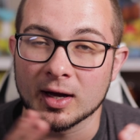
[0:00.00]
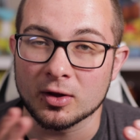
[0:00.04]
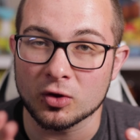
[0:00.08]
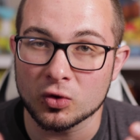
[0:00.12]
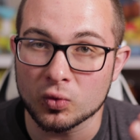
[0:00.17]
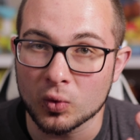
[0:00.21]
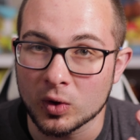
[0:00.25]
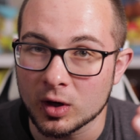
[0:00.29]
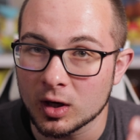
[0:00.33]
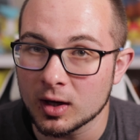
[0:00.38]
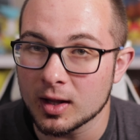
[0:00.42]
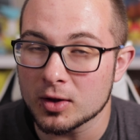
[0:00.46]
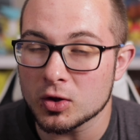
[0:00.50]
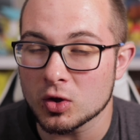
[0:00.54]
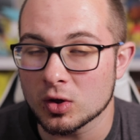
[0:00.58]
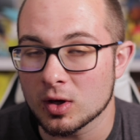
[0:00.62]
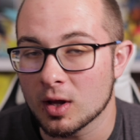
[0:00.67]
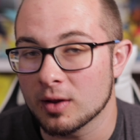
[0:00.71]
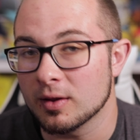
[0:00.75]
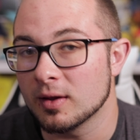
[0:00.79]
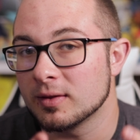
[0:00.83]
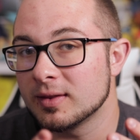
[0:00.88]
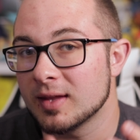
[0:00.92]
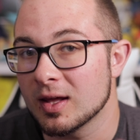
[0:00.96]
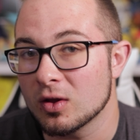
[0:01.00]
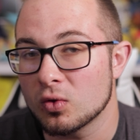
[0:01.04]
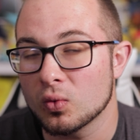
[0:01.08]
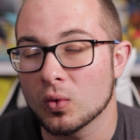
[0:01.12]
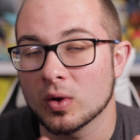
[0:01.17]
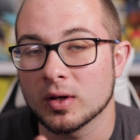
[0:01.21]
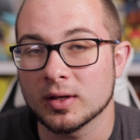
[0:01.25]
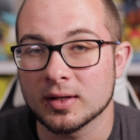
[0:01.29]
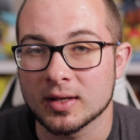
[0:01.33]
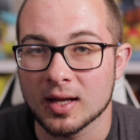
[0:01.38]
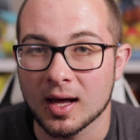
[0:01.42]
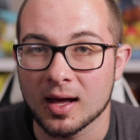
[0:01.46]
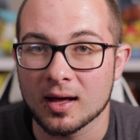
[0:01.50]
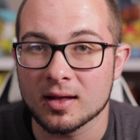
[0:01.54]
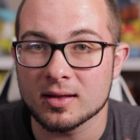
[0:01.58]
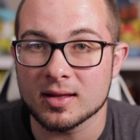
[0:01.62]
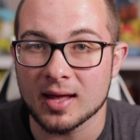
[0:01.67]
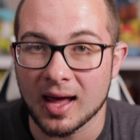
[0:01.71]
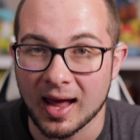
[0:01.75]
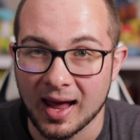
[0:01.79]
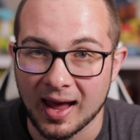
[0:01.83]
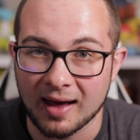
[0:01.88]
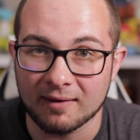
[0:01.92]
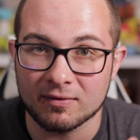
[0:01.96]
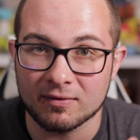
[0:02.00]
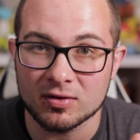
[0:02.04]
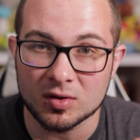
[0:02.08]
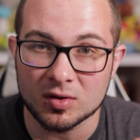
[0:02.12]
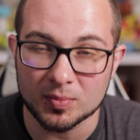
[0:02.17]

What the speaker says: I just want to let you know that this one does have